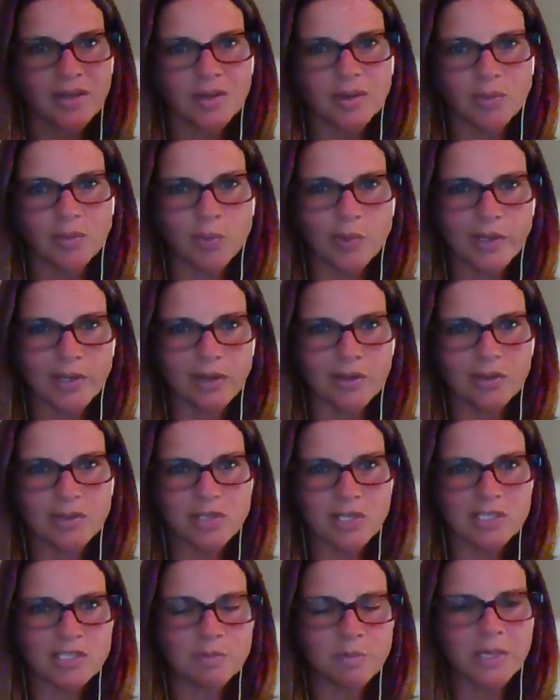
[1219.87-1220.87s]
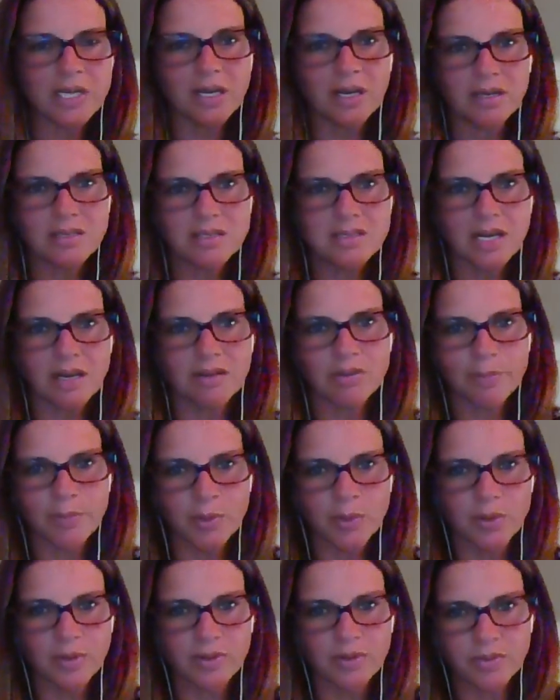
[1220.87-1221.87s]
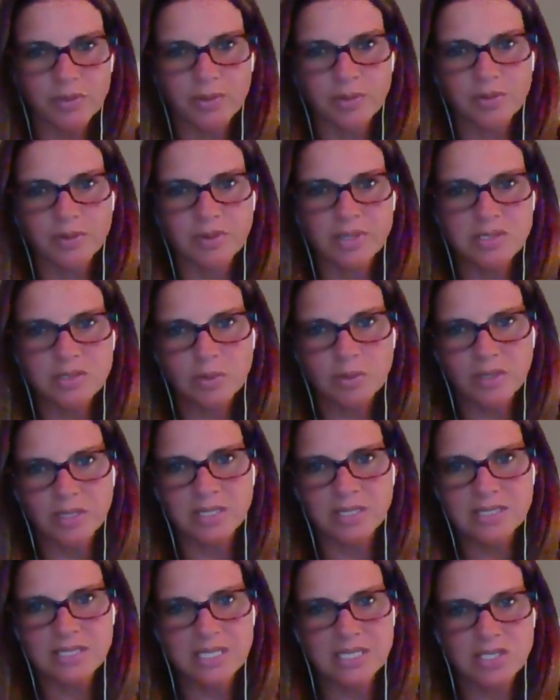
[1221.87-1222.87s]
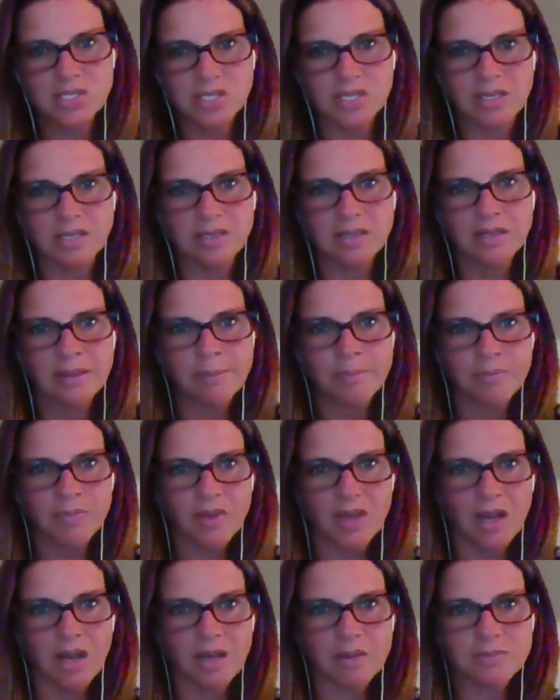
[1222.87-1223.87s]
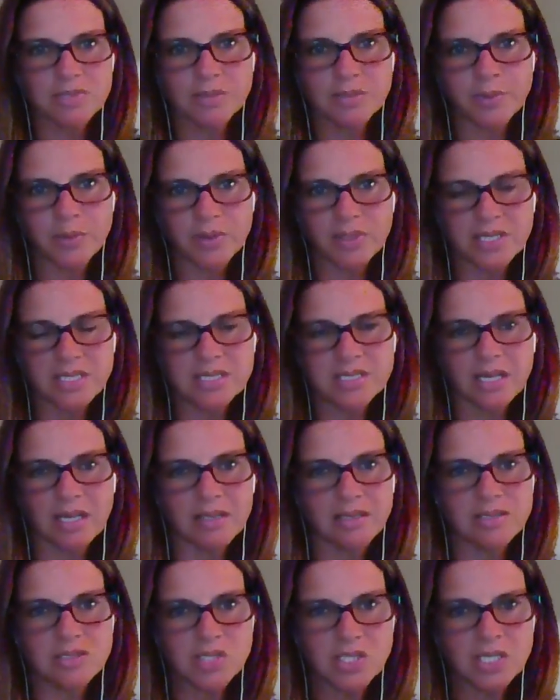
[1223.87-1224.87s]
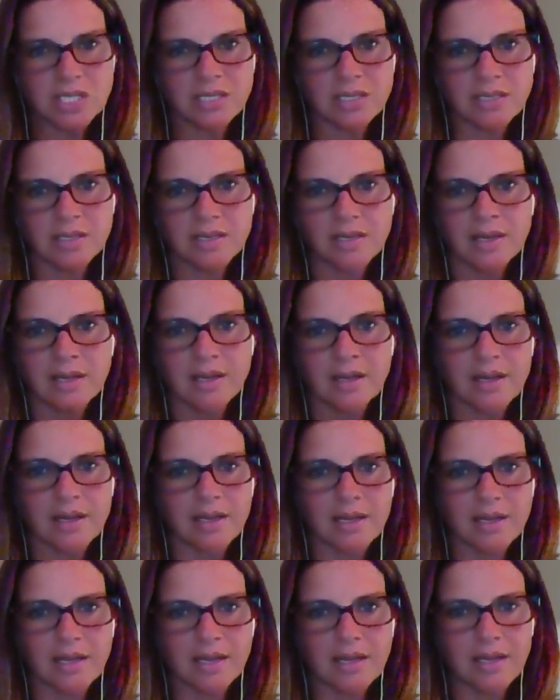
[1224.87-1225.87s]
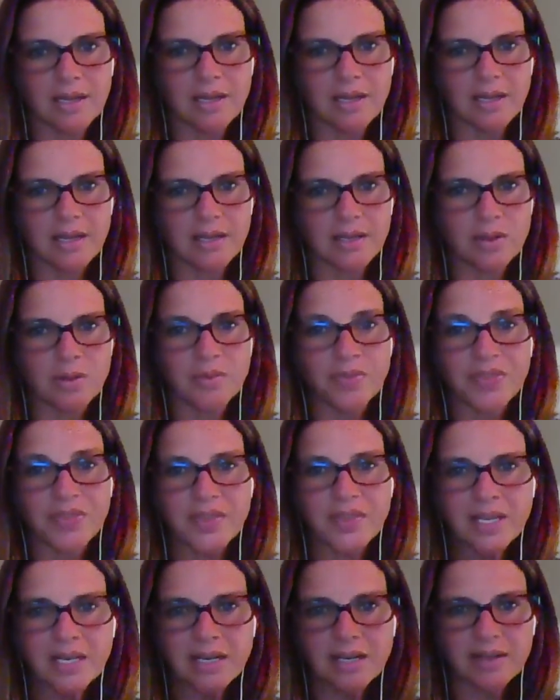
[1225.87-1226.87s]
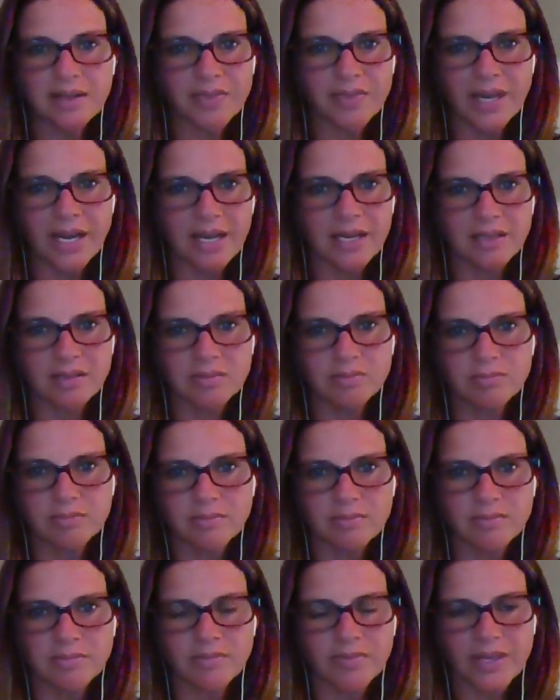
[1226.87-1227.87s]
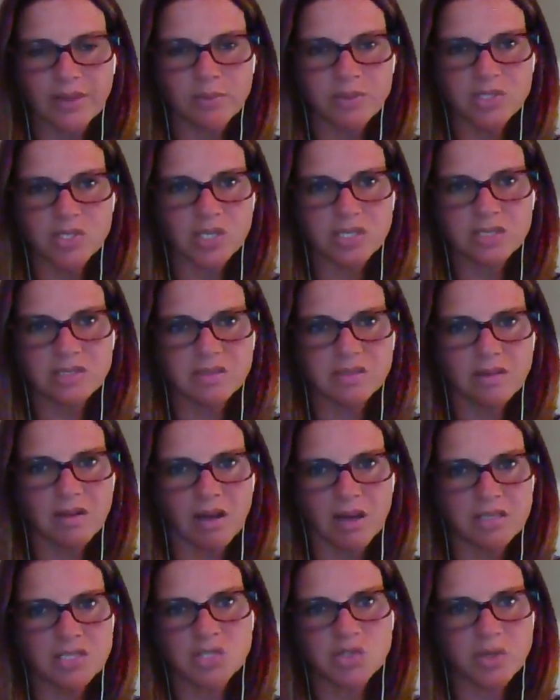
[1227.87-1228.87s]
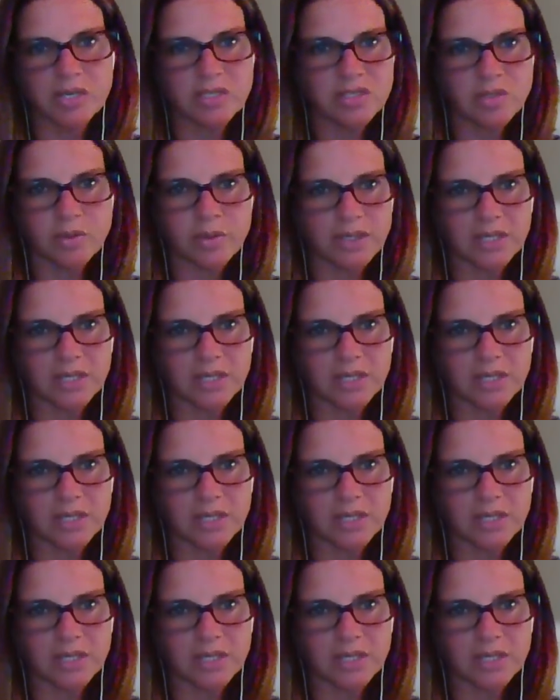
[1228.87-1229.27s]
we just because I report through this organization, I'm supporting cell and gene, you think that they would just concentrate and do what